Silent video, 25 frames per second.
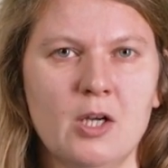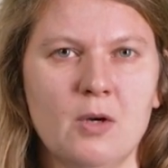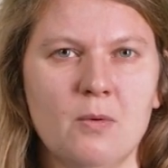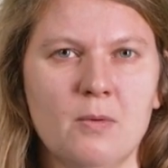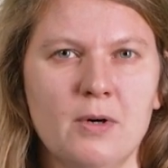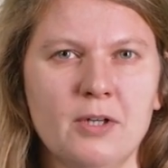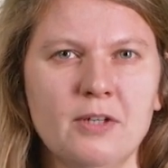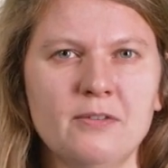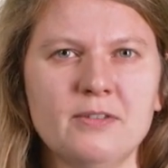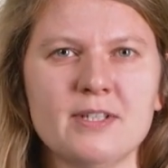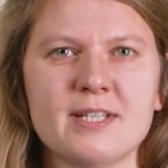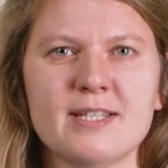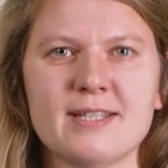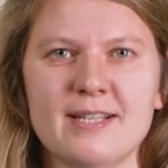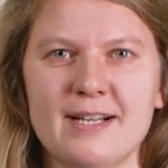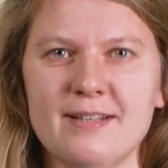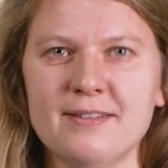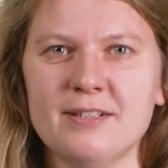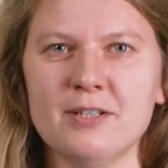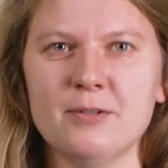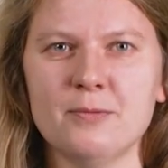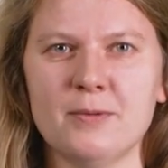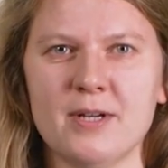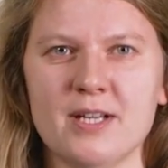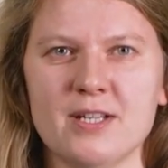One of the
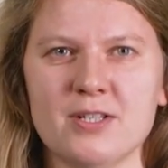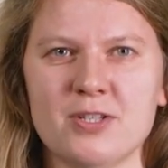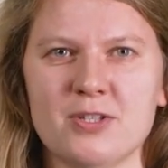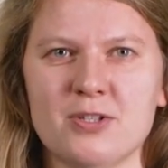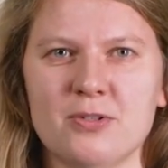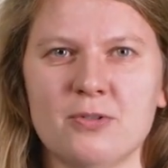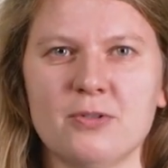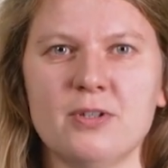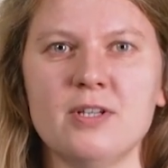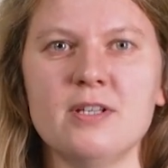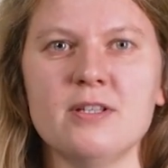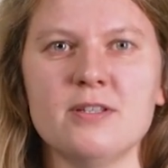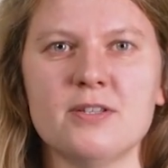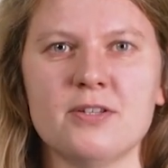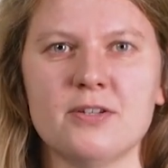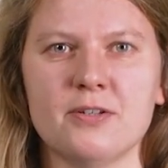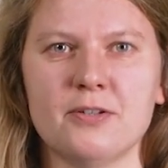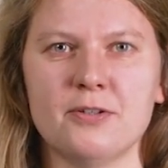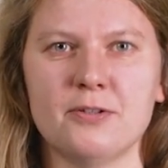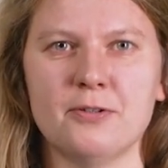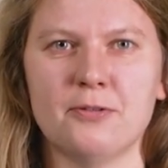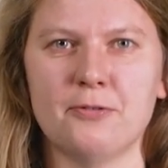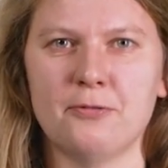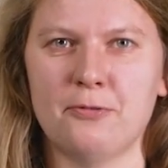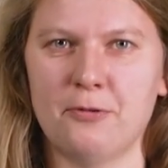standard ways to
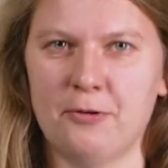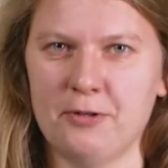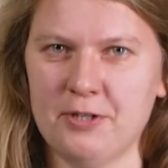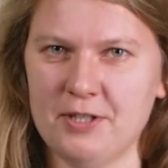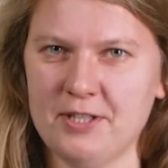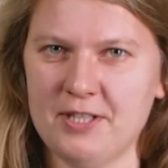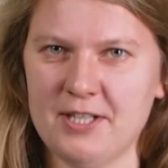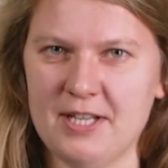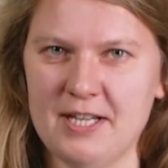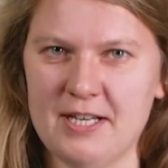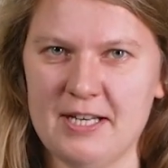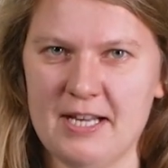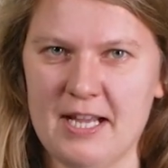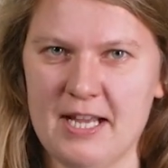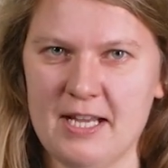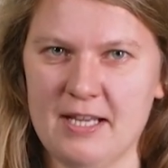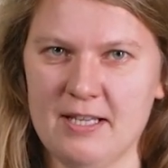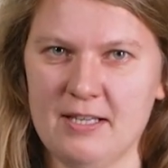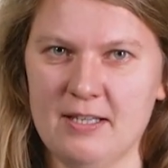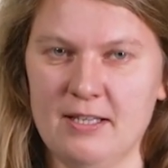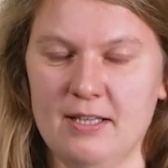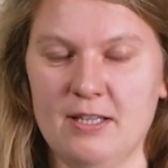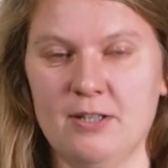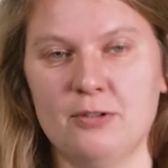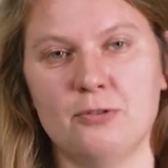insert foreign
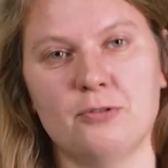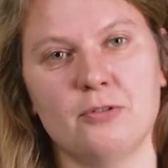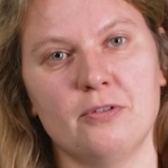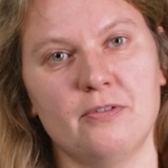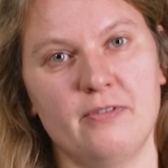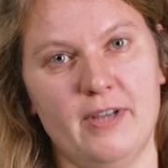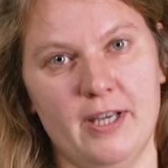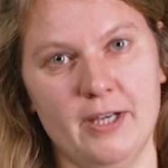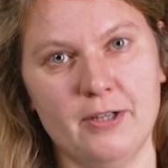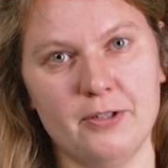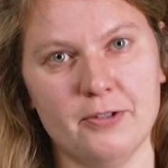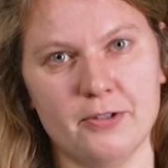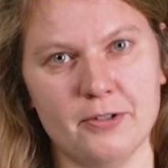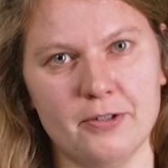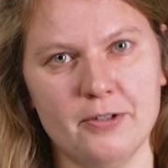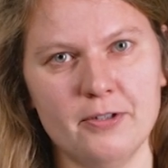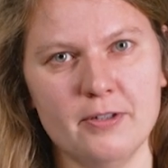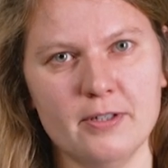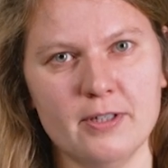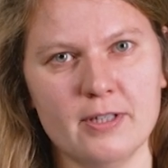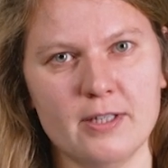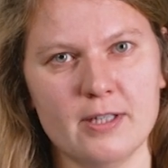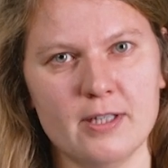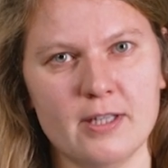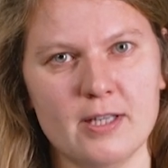DNA into a vector